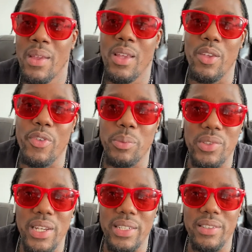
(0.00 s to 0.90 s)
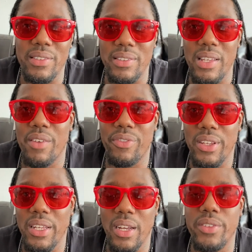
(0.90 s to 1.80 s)
You feel what I'm saying? This is
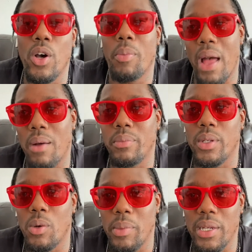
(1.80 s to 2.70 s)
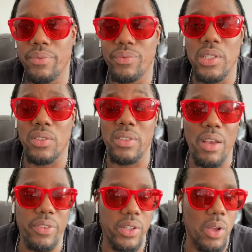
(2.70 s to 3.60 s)
definitely a dope album, no, man. This is
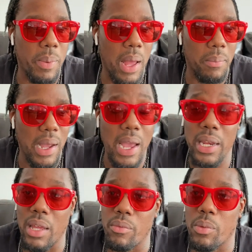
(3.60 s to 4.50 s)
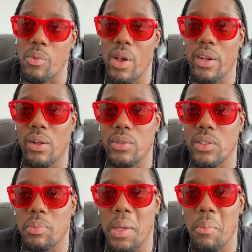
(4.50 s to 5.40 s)
definitely a dope album. I got to give him some credit on
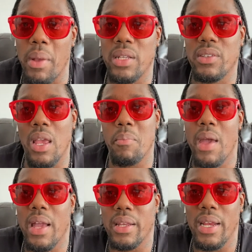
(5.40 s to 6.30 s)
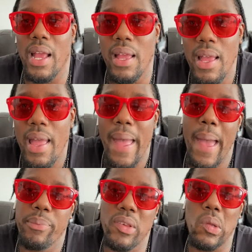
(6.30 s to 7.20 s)
this, man. Banks came back and he
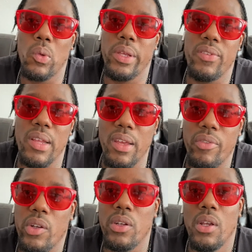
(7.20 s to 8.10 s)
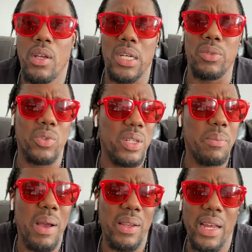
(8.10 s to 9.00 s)
absolutely delivered. It was only
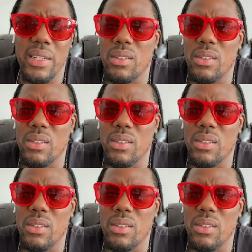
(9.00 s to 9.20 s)
about like